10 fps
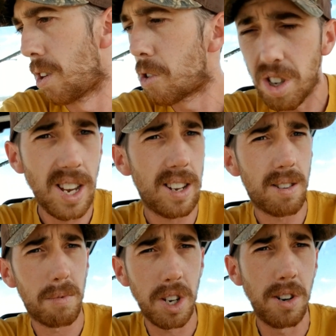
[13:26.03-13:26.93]
Wish they had
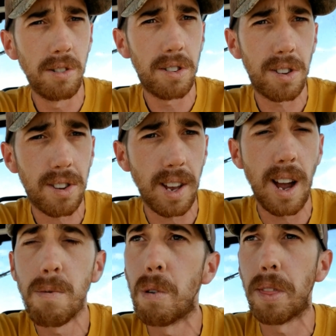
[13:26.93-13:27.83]
some tunes and
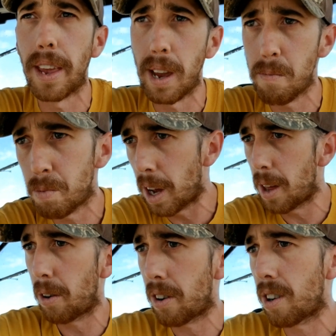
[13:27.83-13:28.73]
stuff when they play
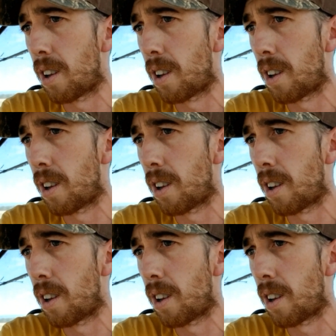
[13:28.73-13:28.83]
their